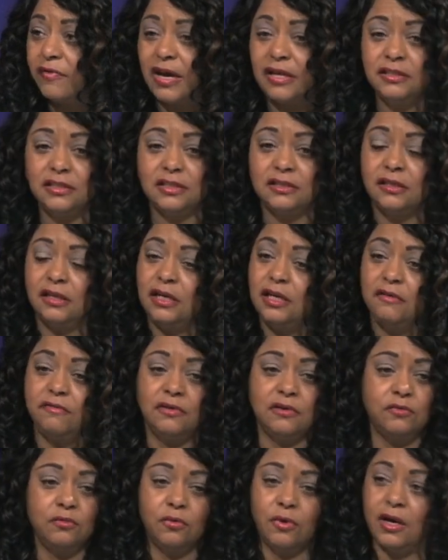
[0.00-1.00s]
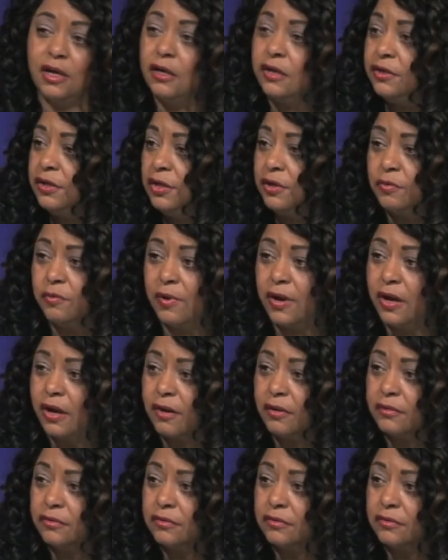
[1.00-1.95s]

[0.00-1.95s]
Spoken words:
I just leave it running year-round.